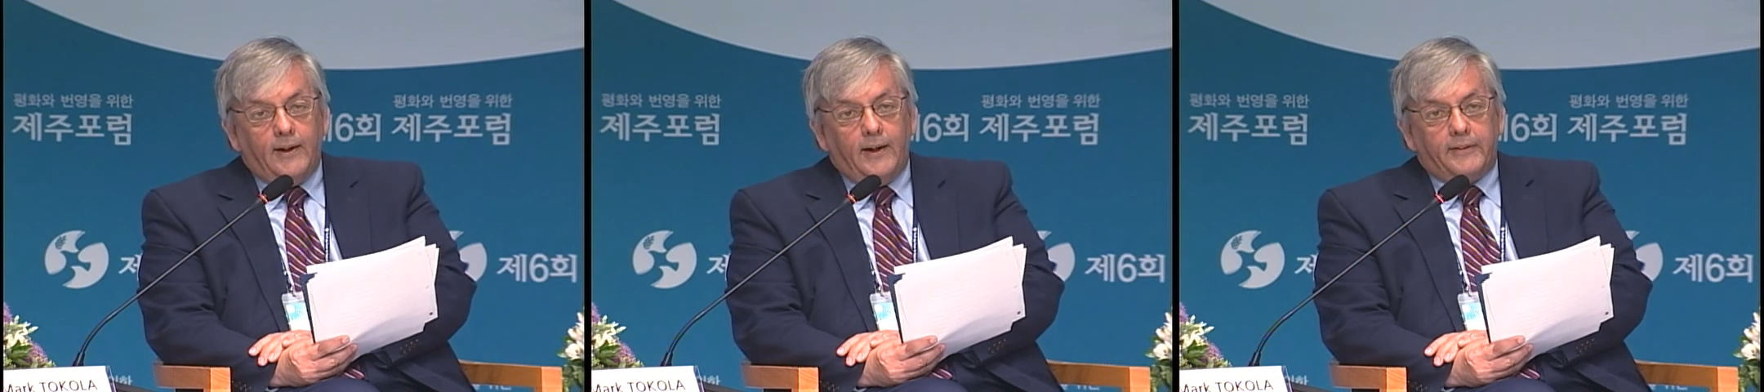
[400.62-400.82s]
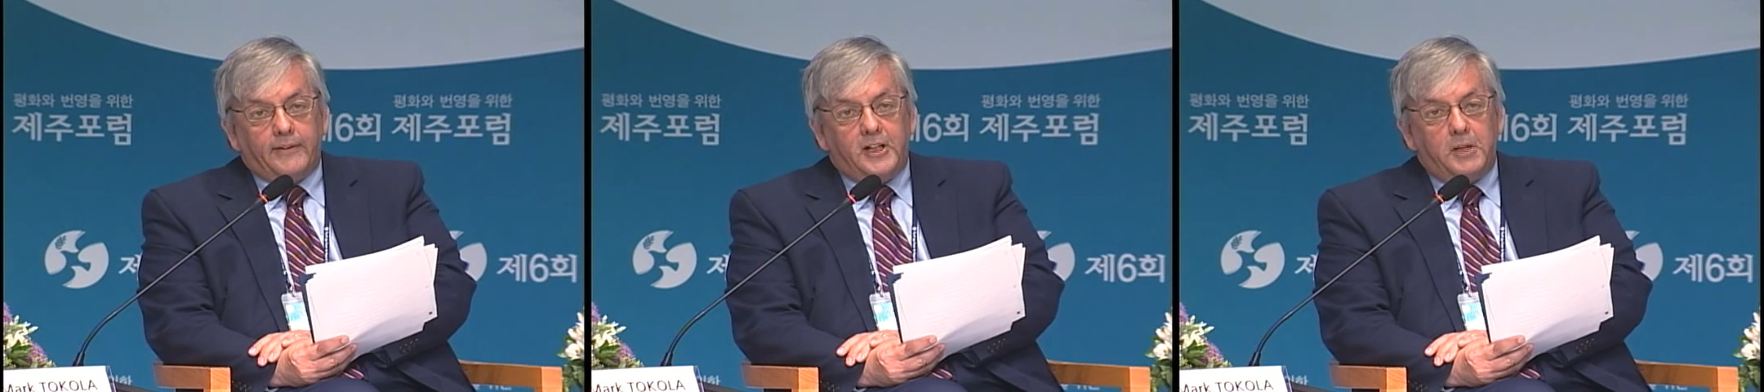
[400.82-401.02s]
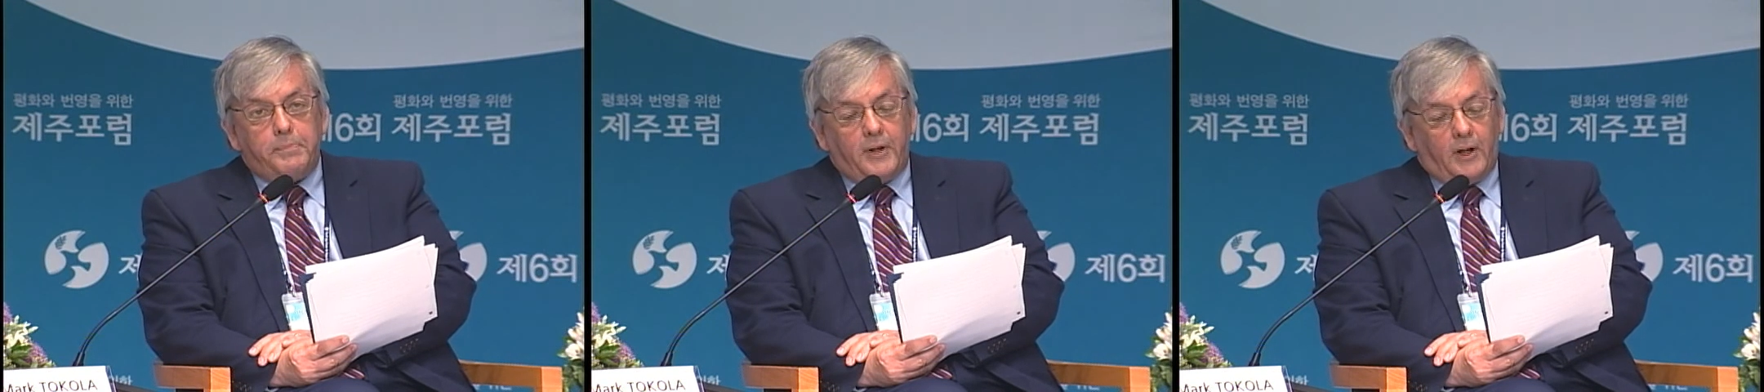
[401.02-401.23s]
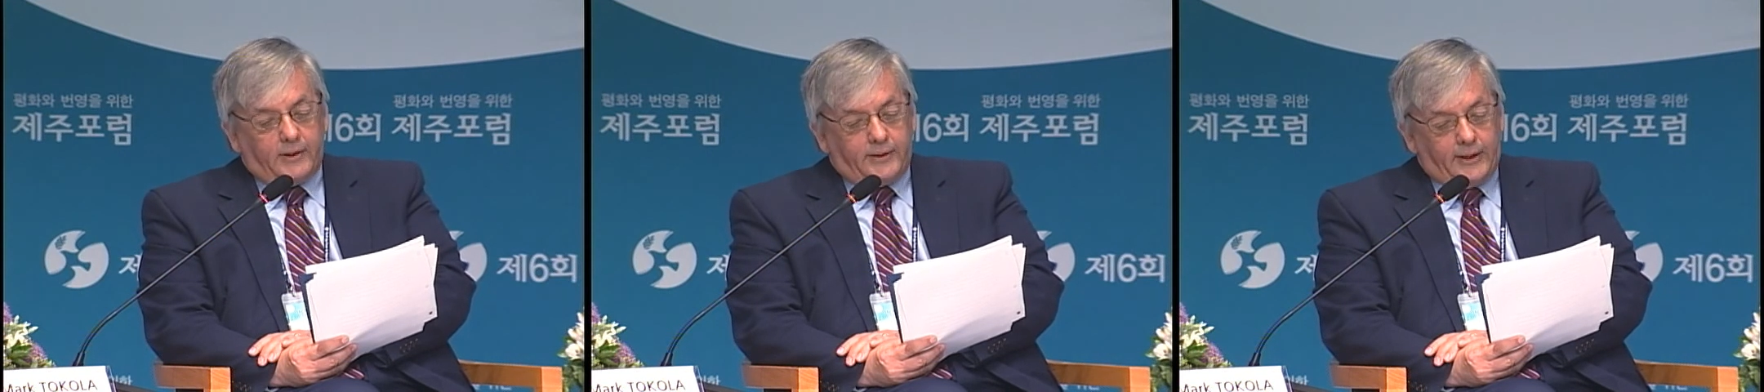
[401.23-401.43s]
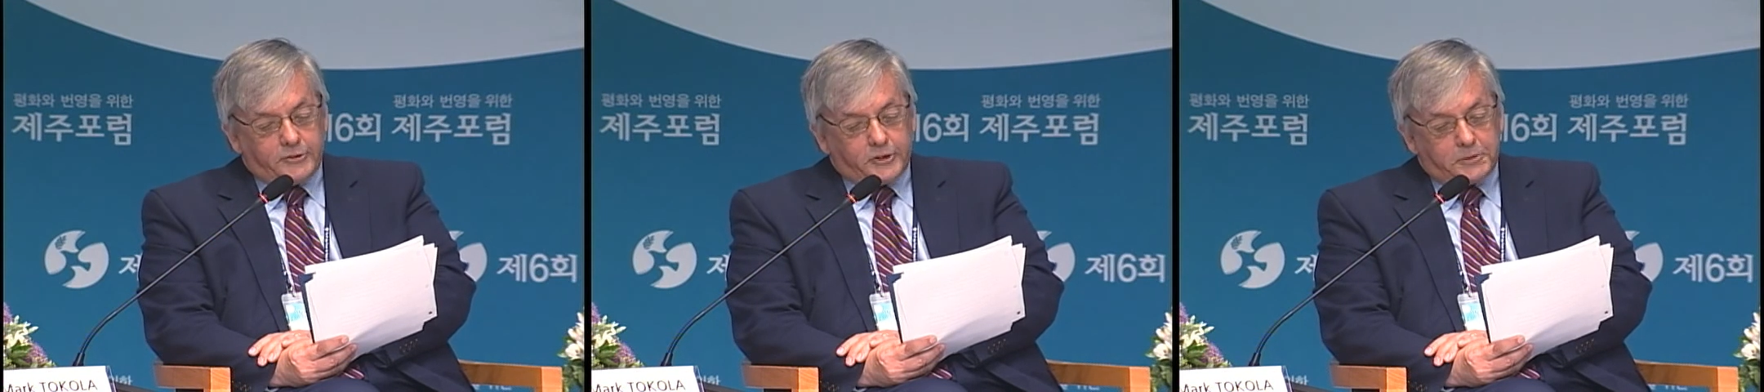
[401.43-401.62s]
The
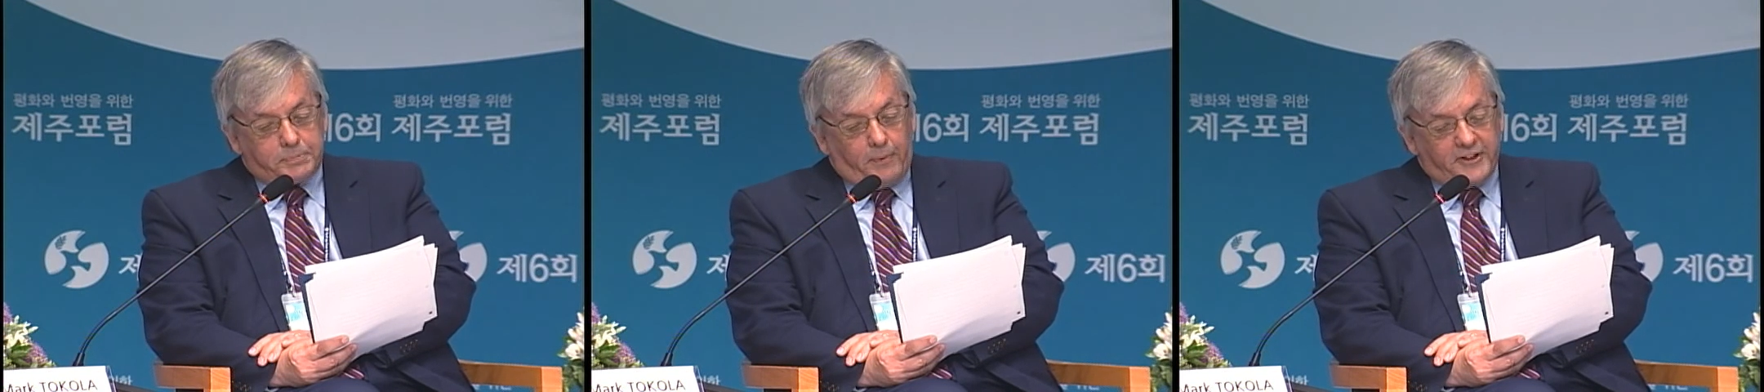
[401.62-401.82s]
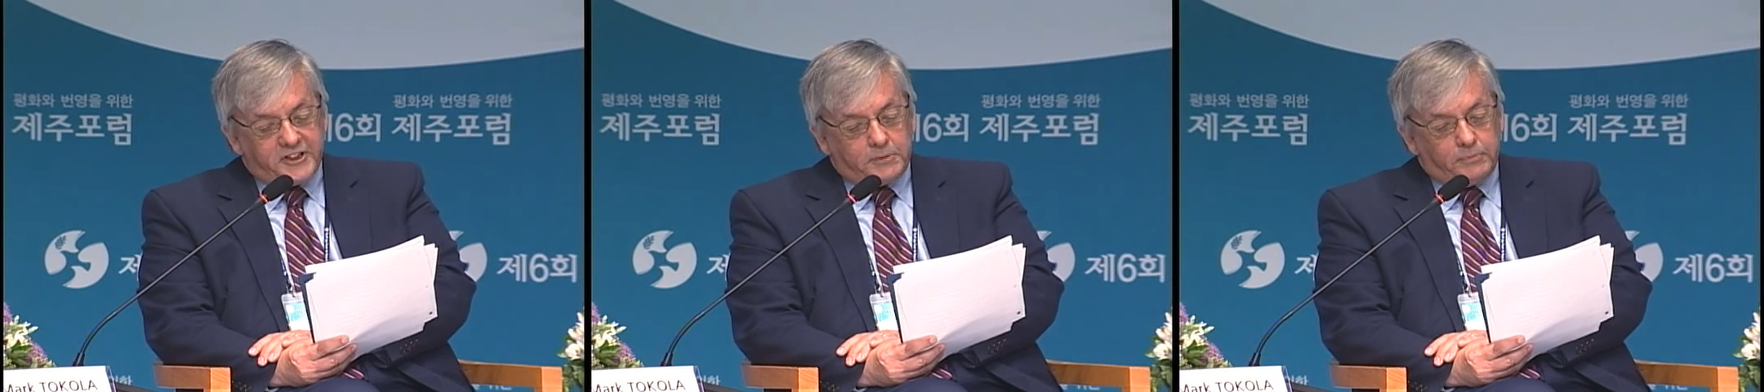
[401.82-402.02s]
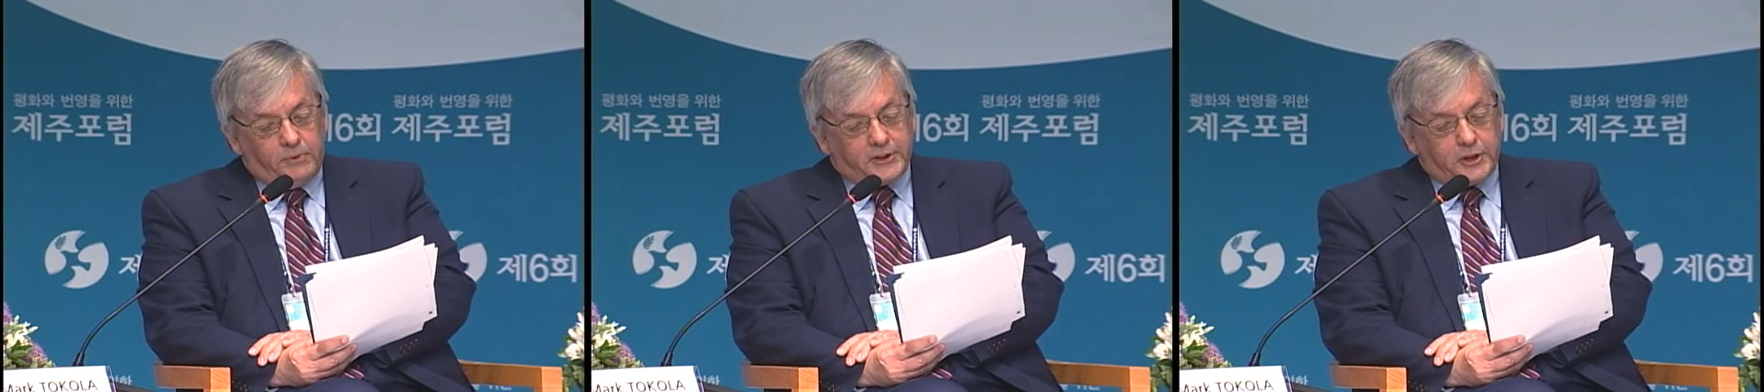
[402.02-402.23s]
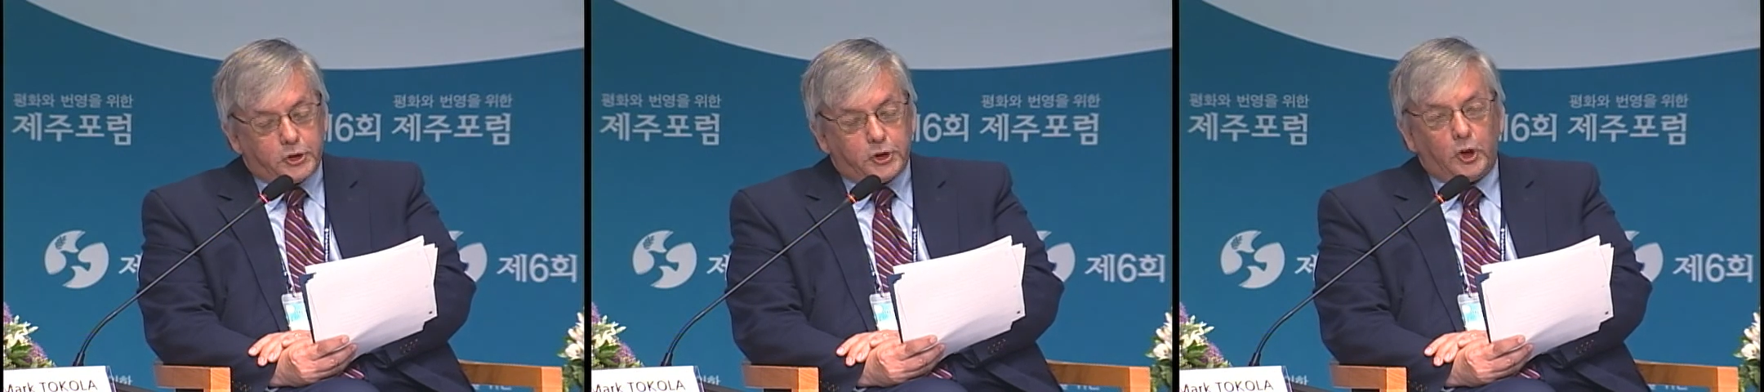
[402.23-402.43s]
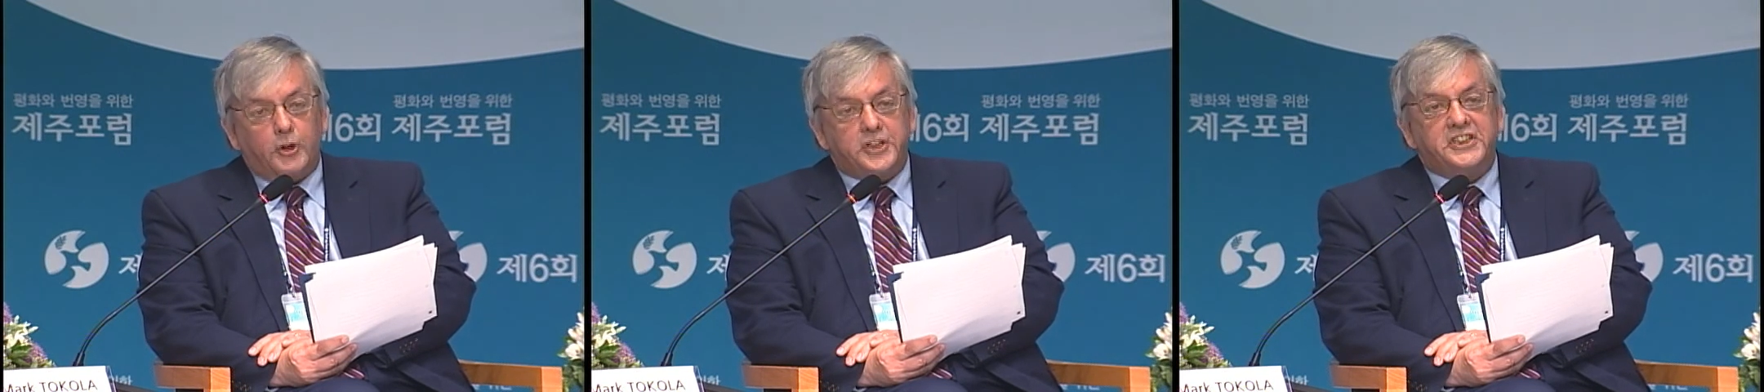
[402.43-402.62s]
DPRK is responsible to
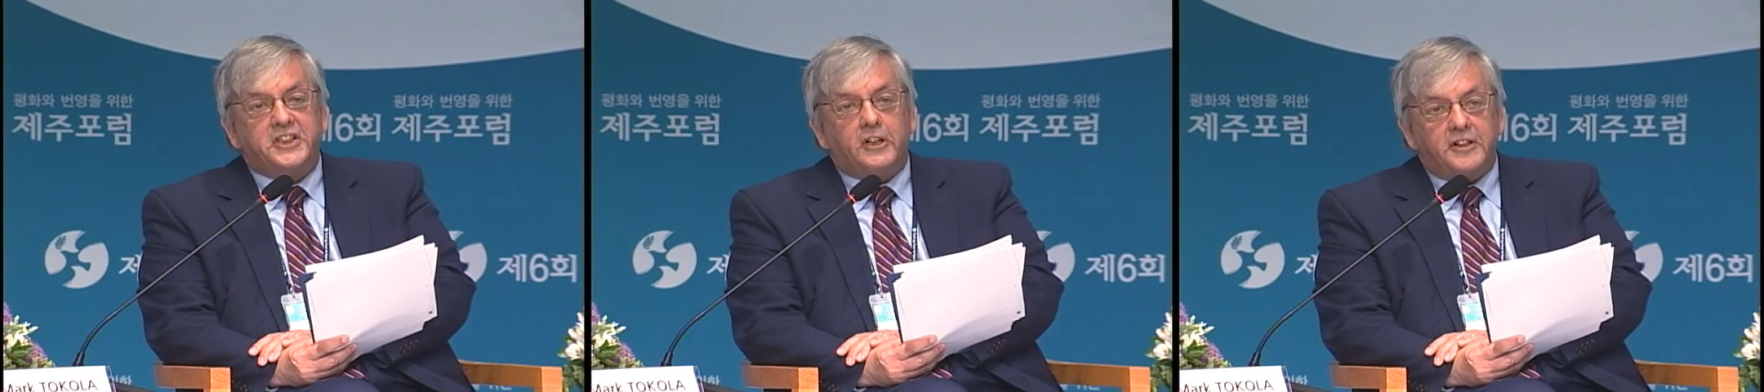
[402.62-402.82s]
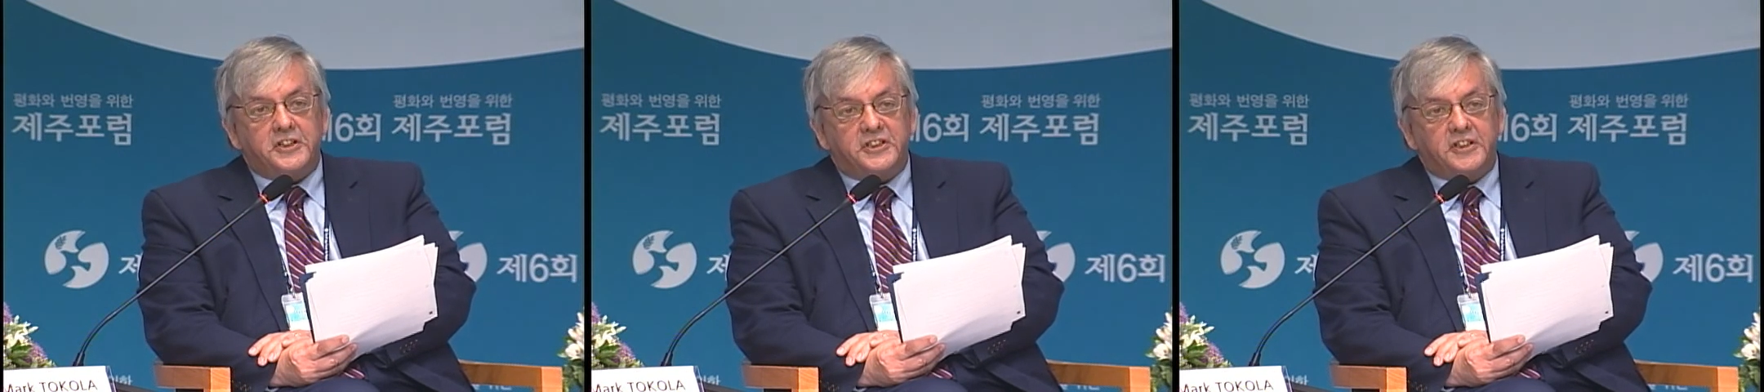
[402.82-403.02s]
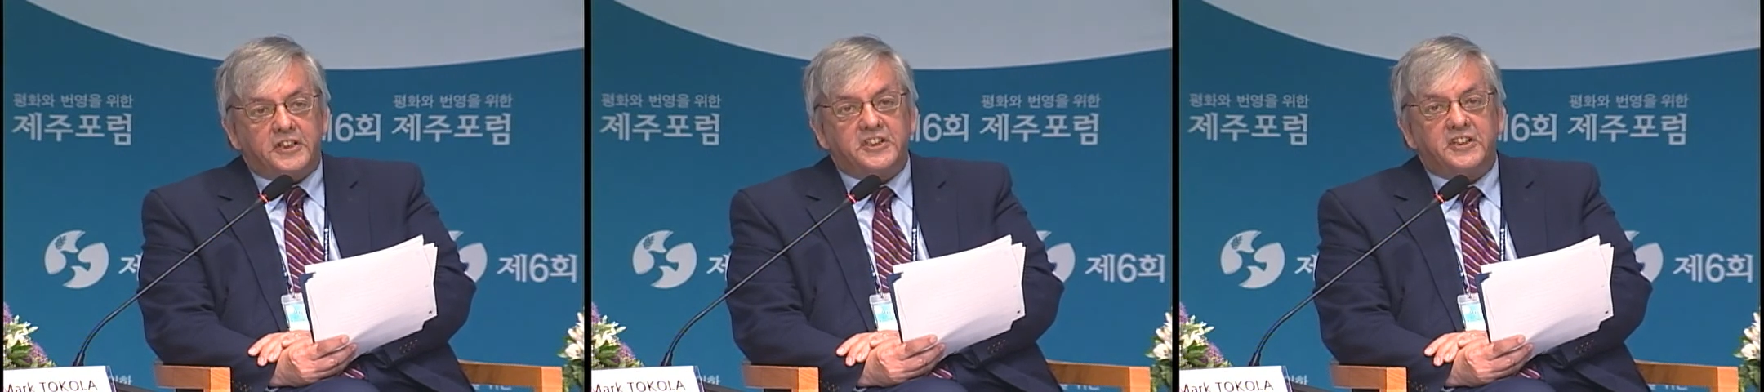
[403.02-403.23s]
show seriousness